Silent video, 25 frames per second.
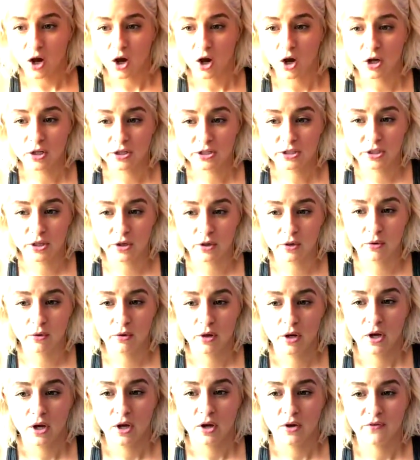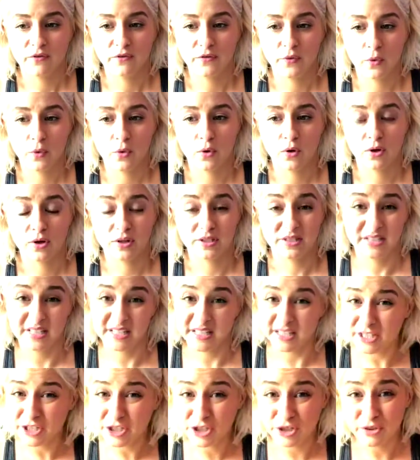Also, for
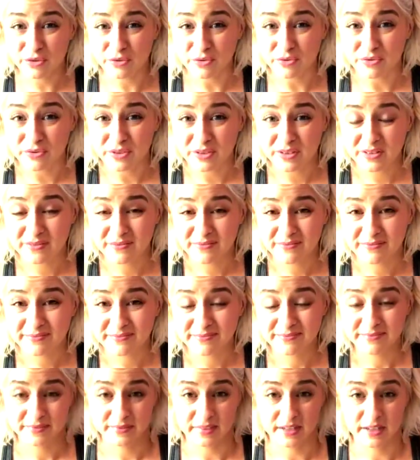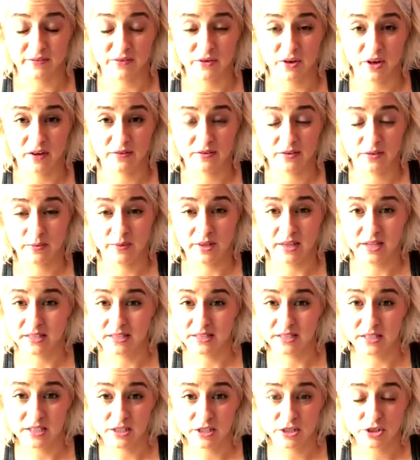stinky shoes. If you have someone that has
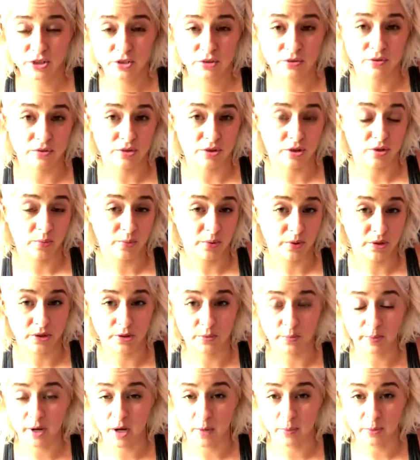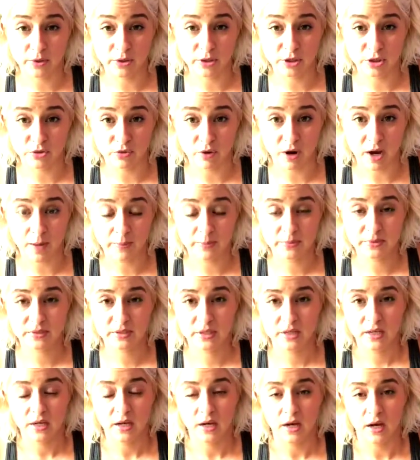stinky shoes, you can put a couple of drops
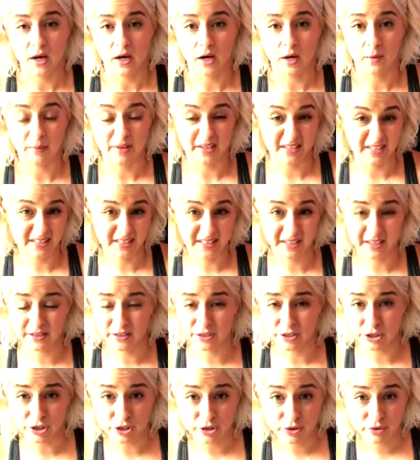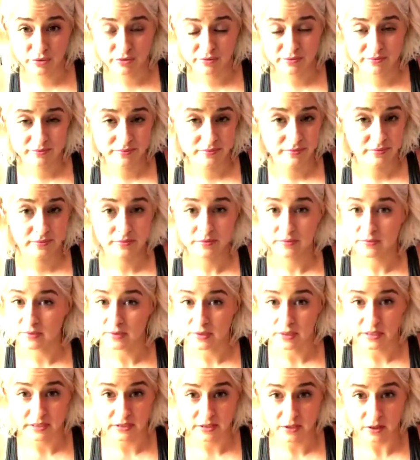inside the shoe.
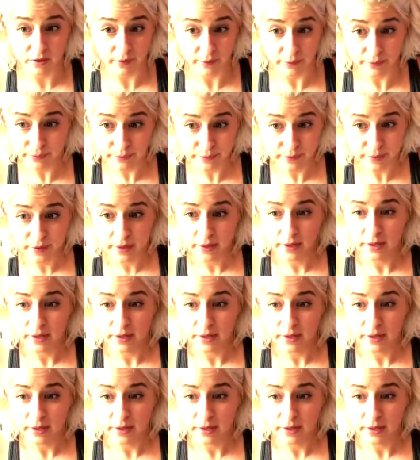It's gone.